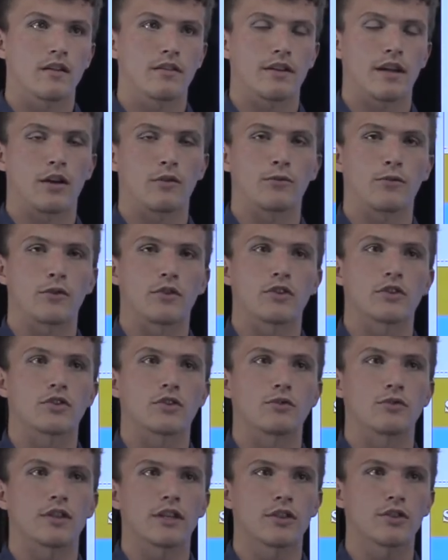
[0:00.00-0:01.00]
Now, for the
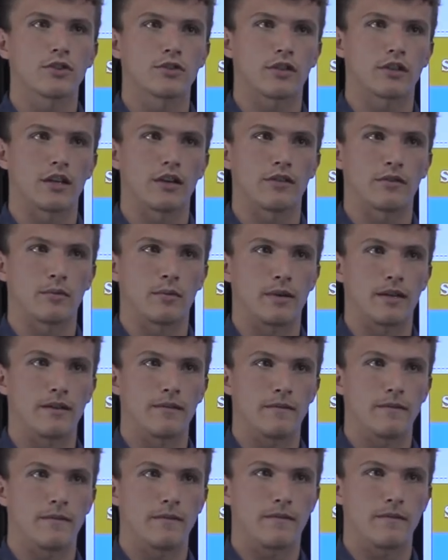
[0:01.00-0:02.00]
judicial government,
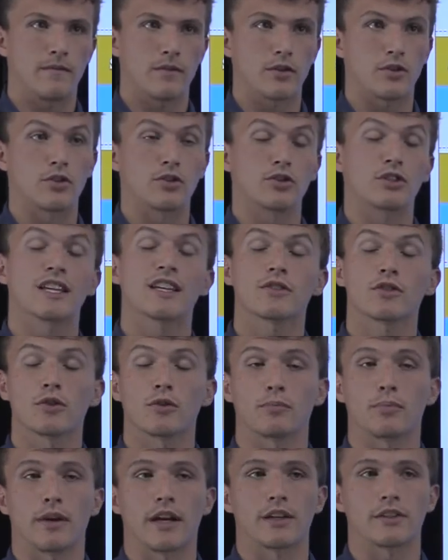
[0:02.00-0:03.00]
the
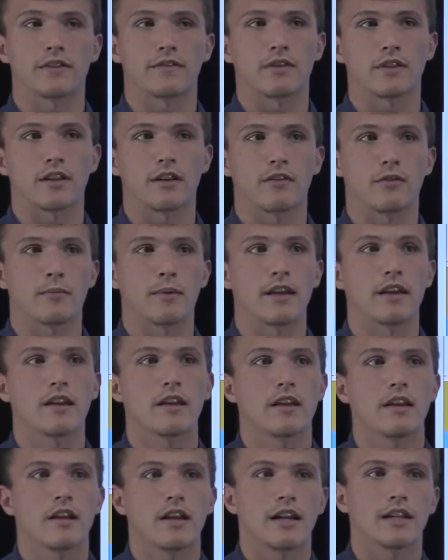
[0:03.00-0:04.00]
judicial branch of the government,
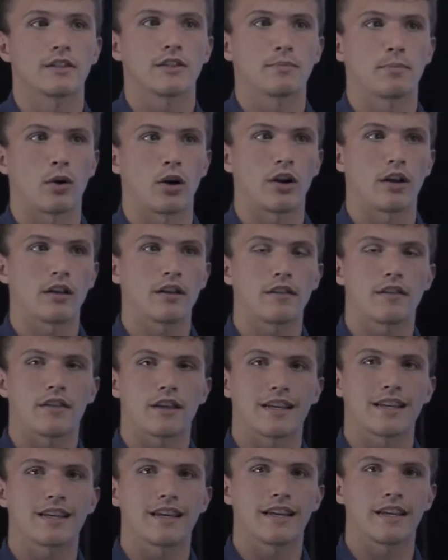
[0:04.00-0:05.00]
in Sparta,
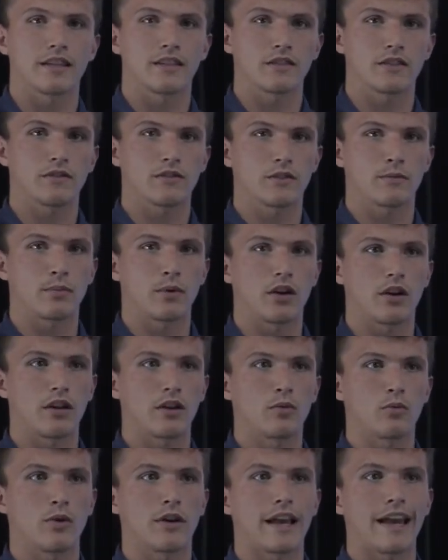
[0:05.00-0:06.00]
the kings of
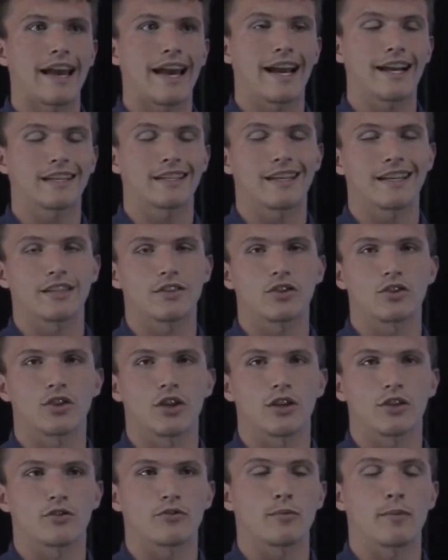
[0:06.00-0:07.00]
Sparta would act as
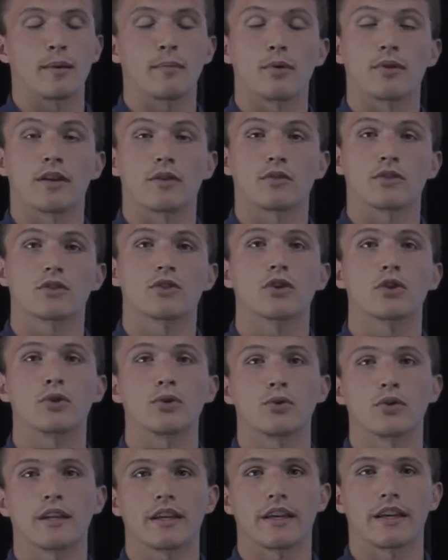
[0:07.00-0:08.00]
judges. Remember, there was
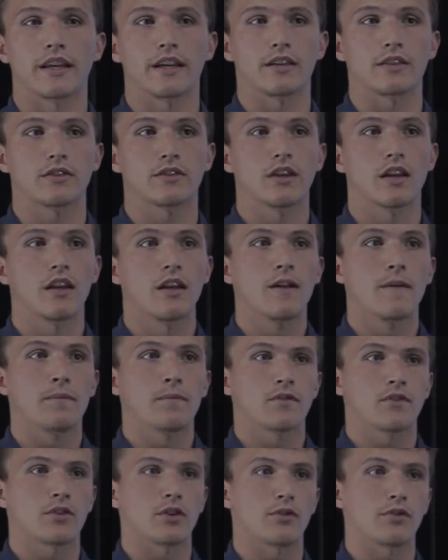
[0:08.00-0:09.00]
2 kings.
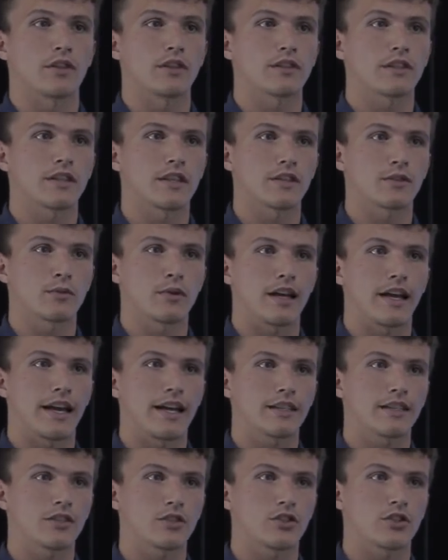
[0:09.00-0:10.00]
So these kings would
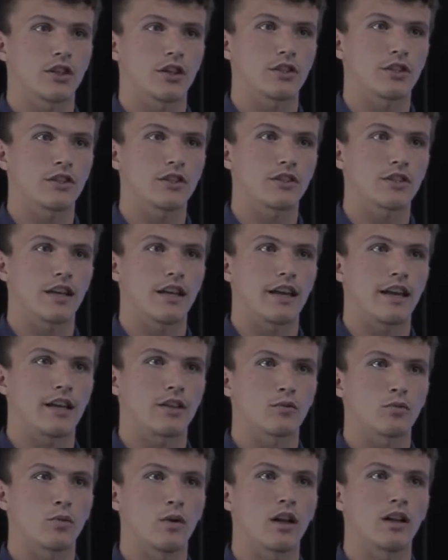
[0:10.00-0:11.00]
act as judges,
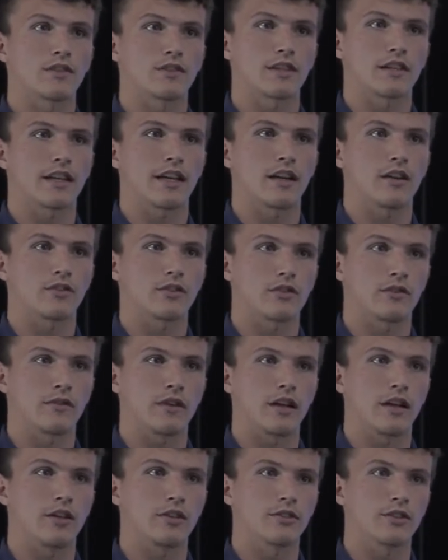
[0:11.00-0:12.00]
as well as the Council of
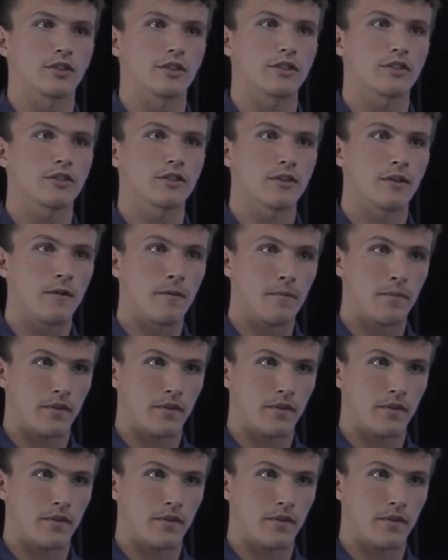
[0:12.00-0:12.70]
Elders.